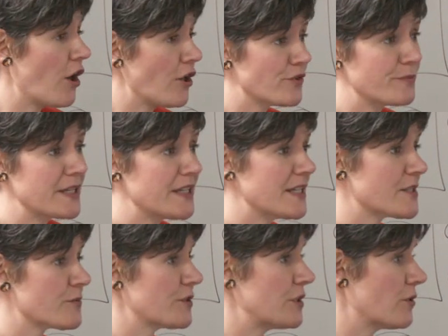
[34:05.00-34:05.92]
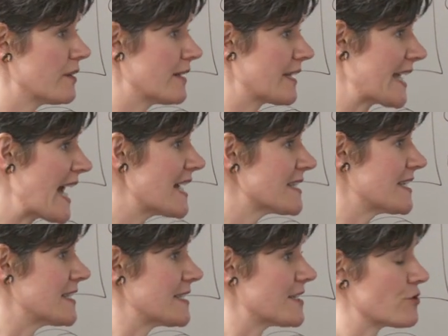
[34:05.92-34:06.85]
all the meetings with the oil and gas
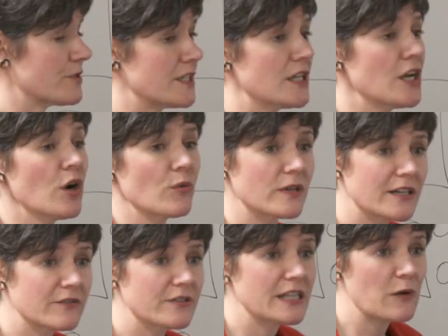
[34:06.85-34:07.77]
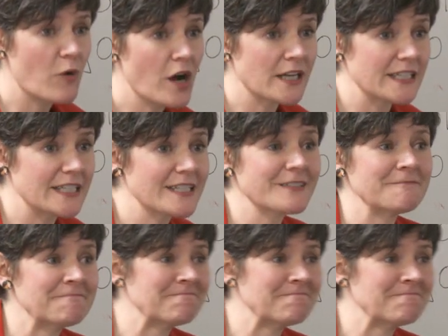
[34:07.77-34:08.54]
industry, whatever they wanted,